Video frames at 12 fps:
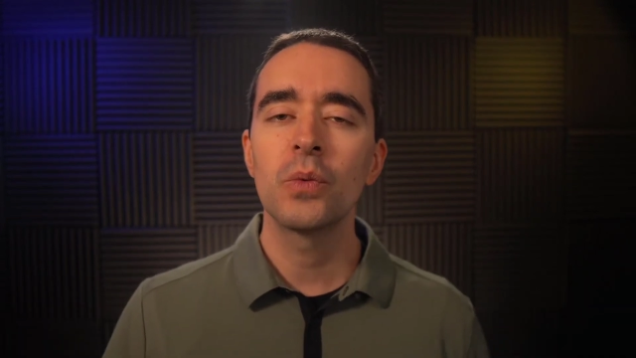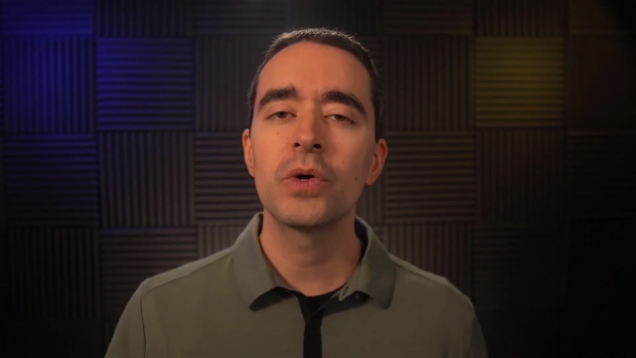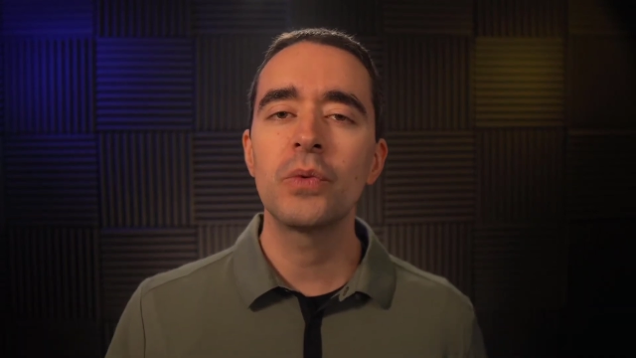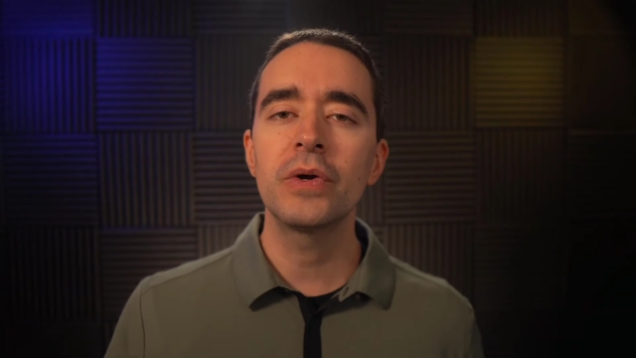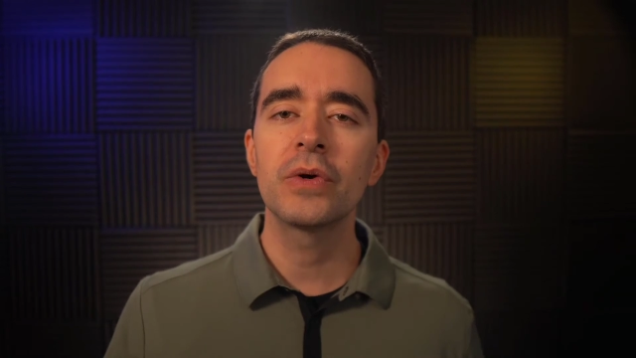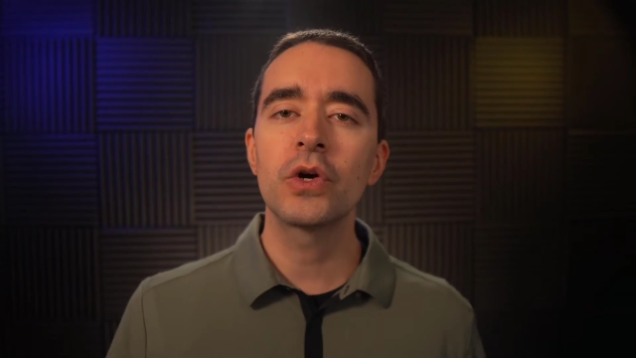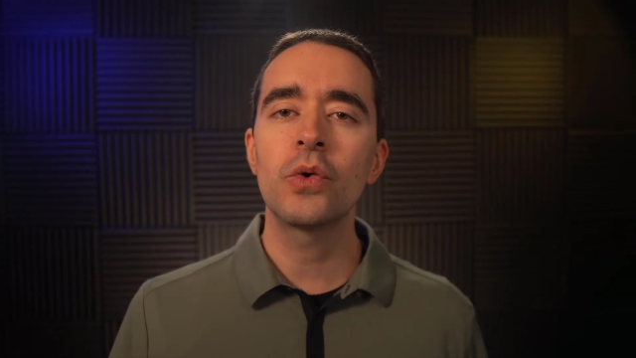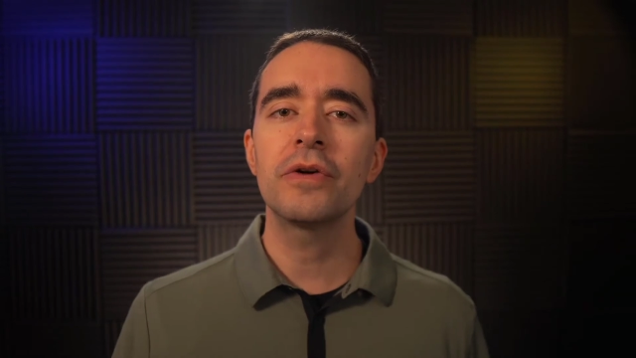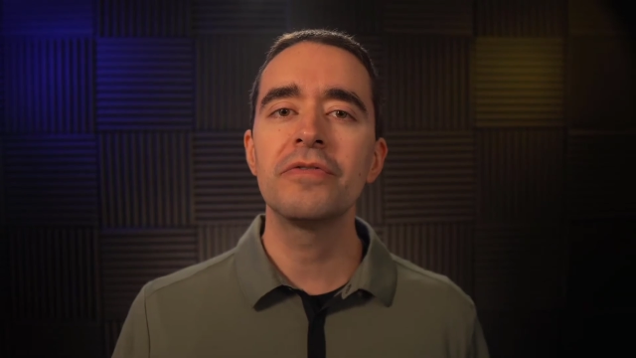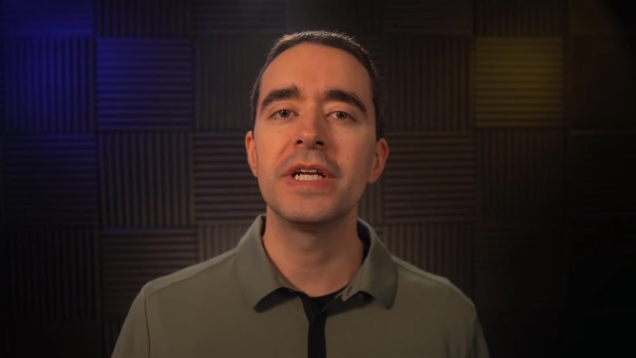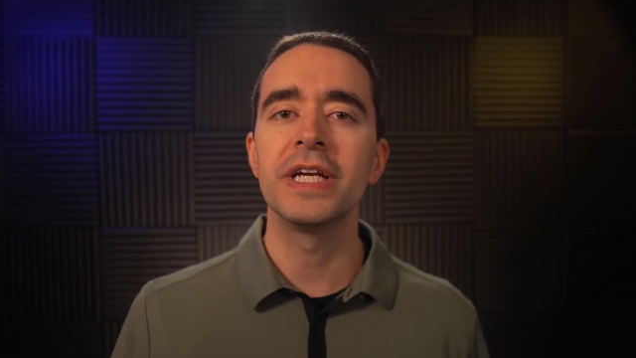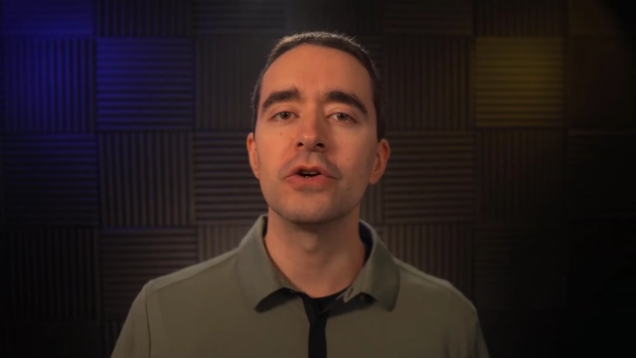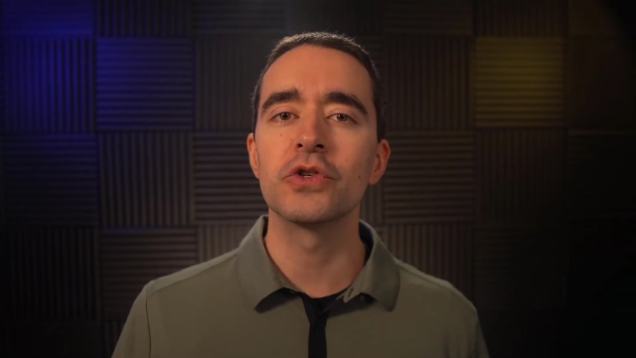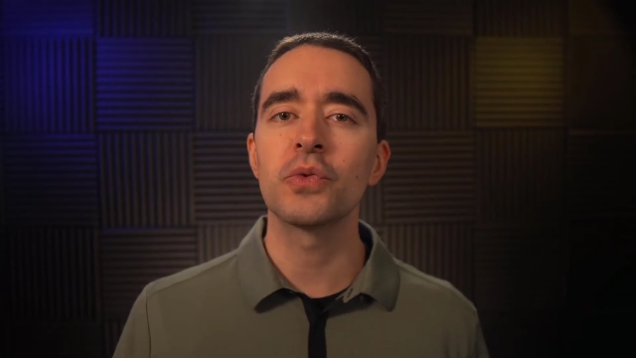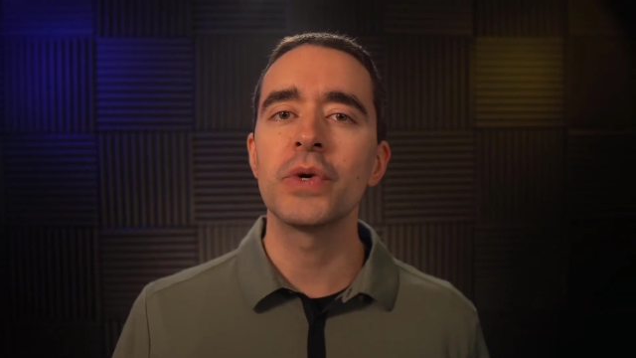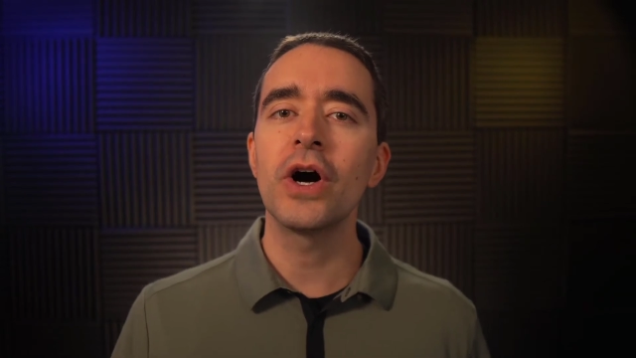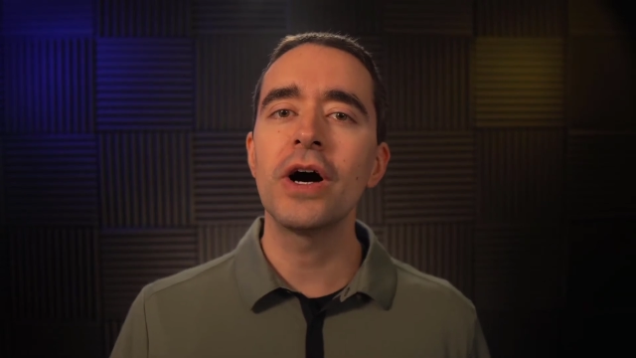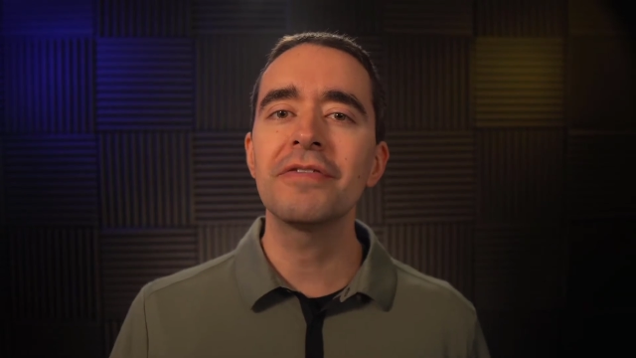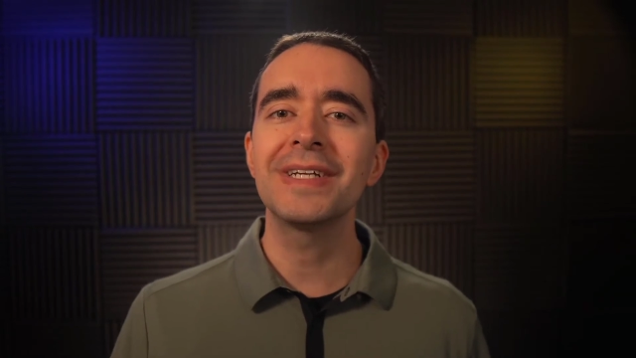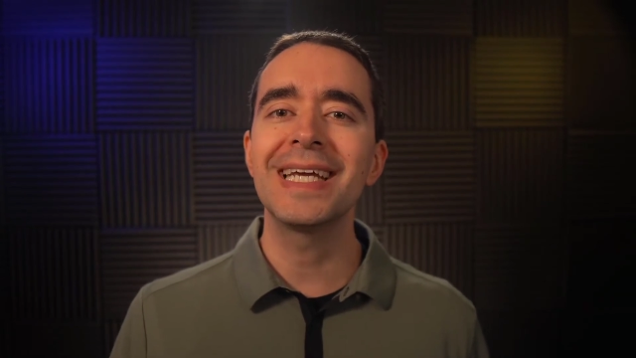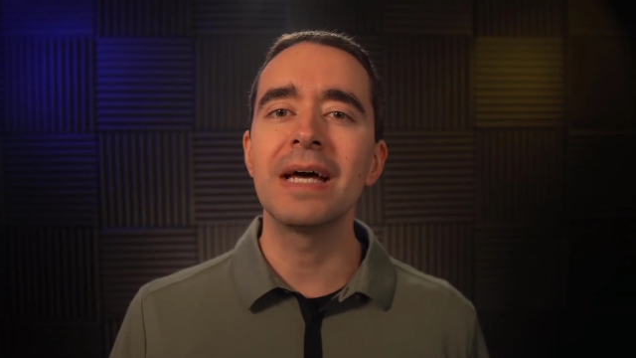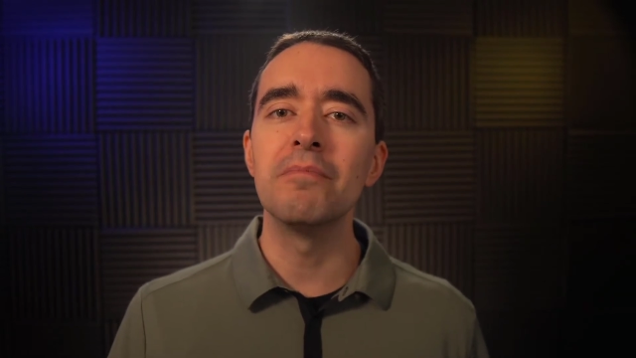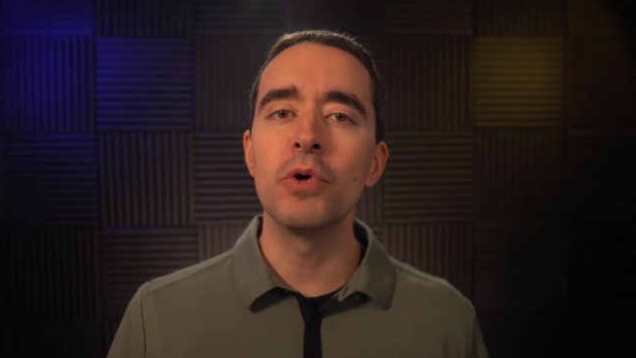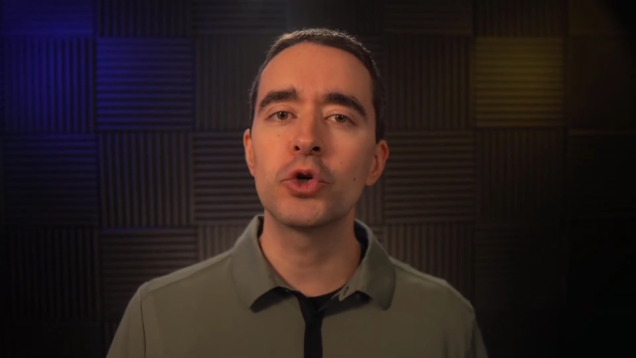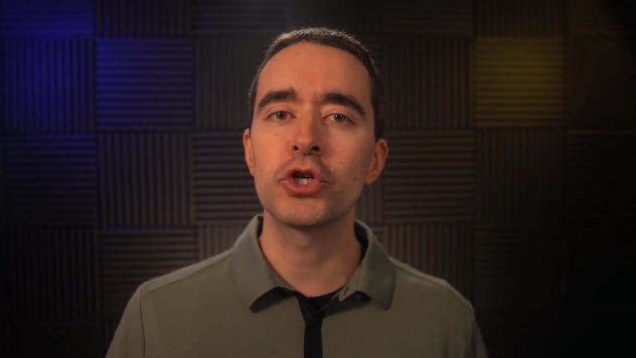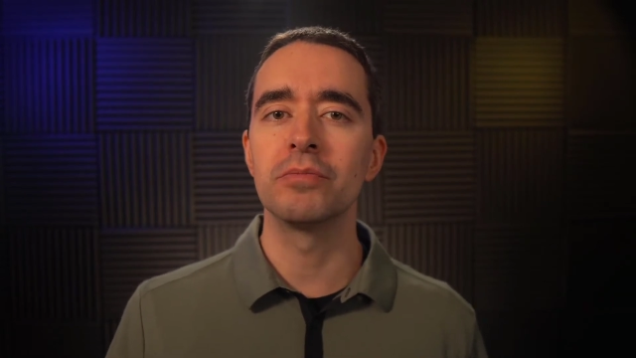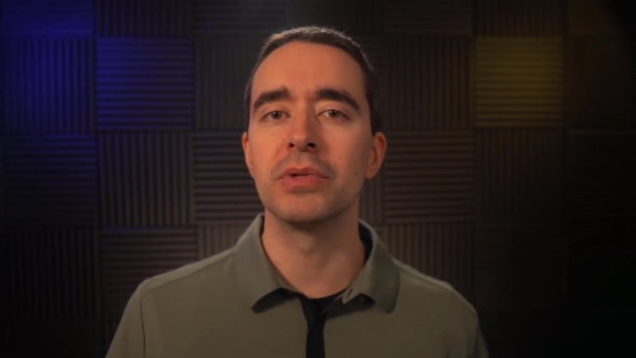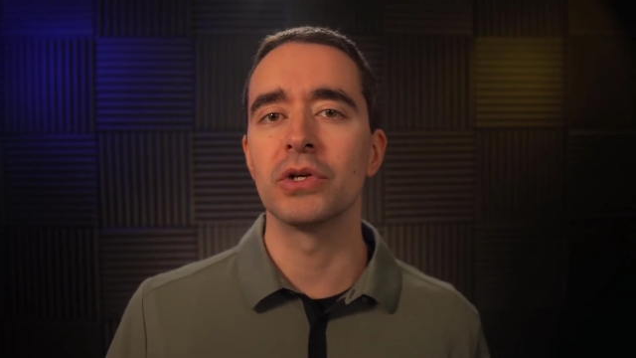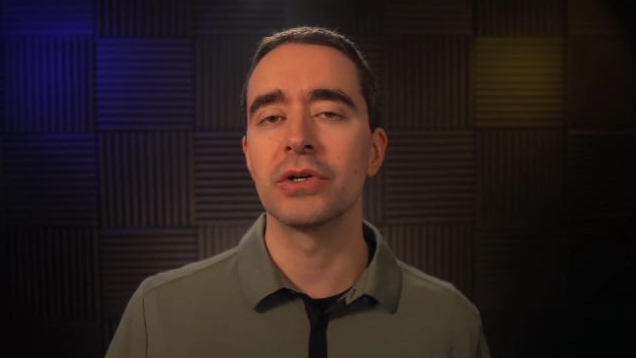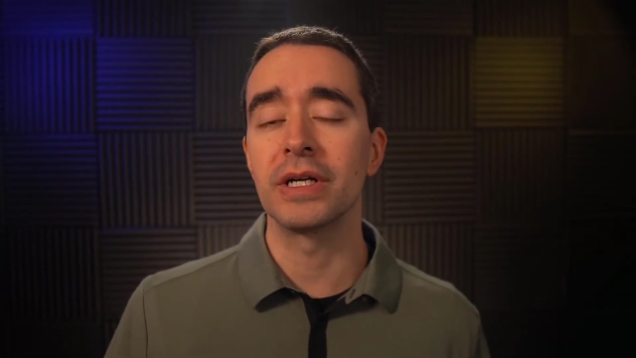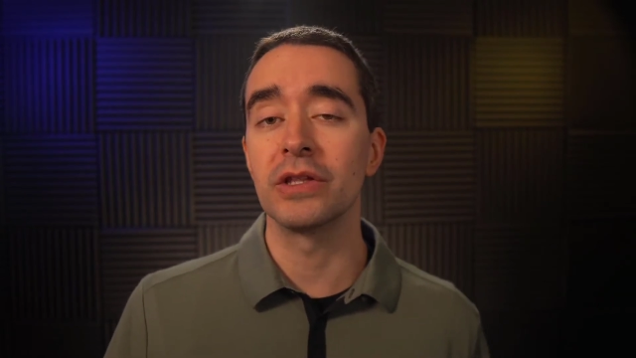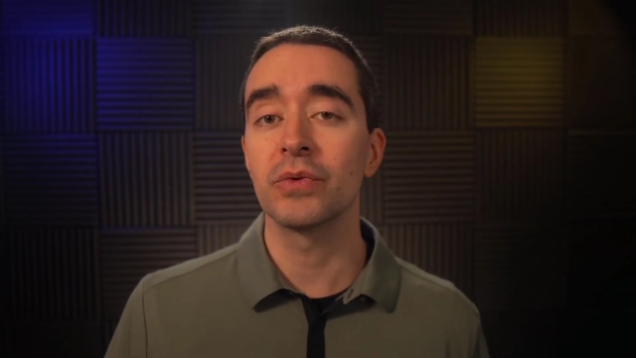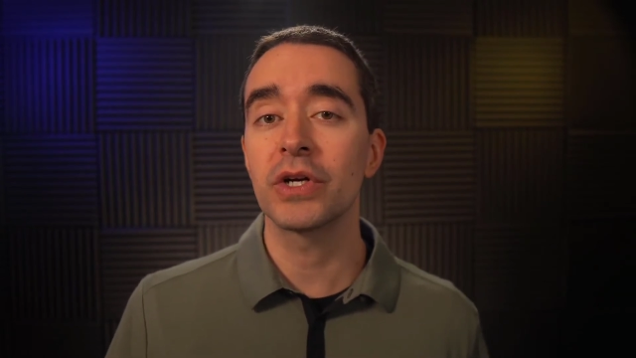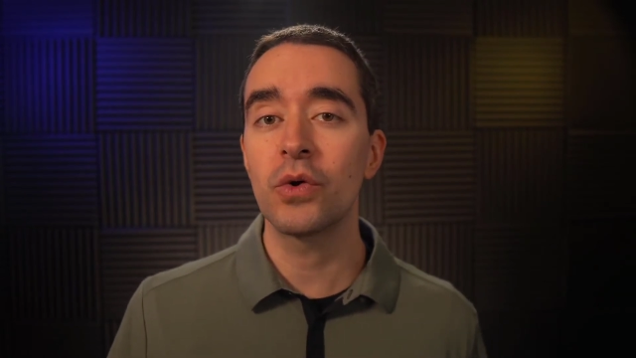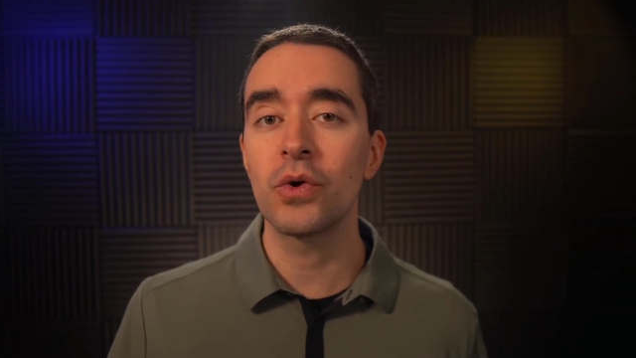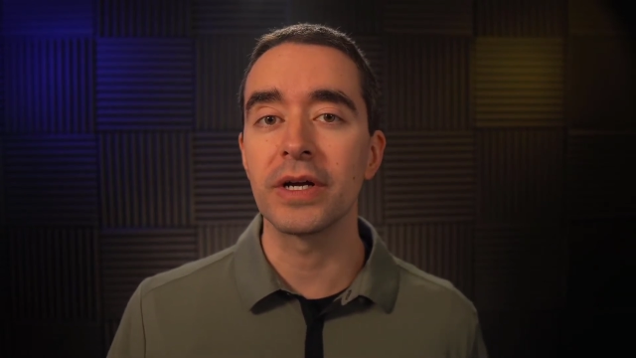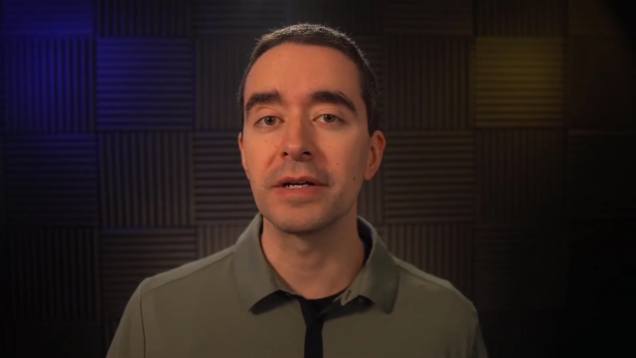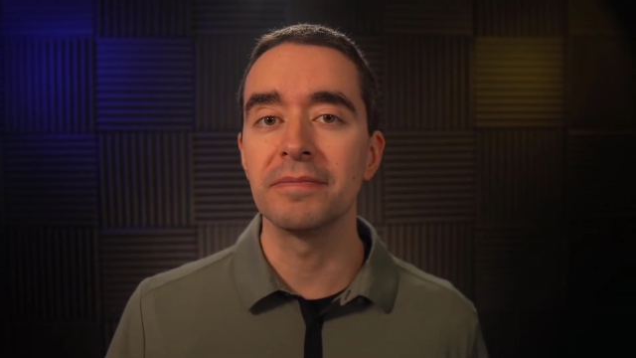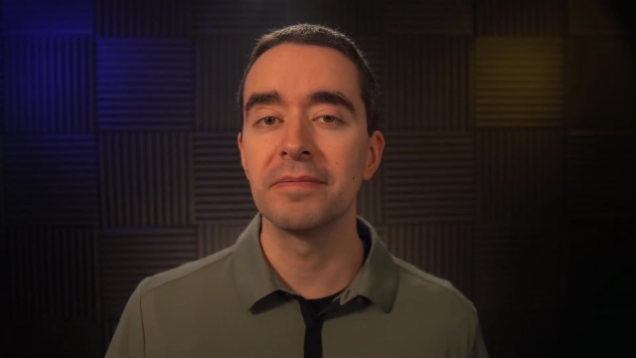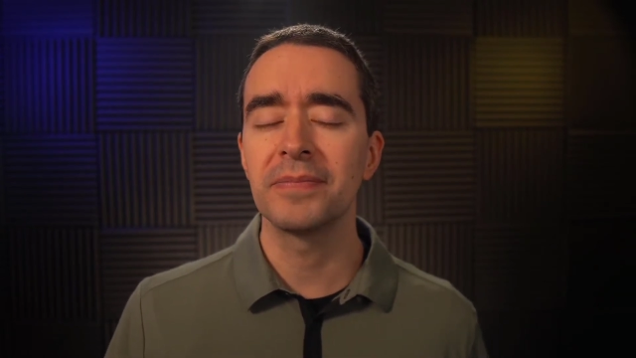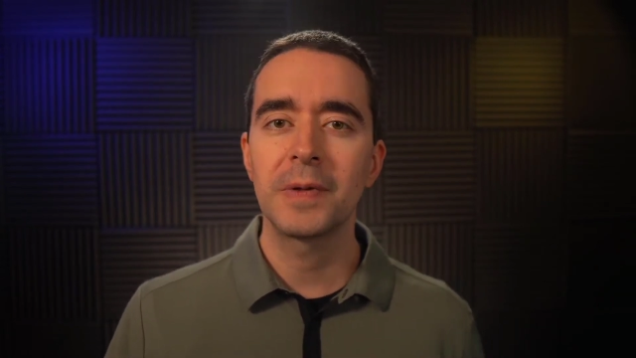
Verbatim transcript: When we record videos, we often get motion blur in the recording.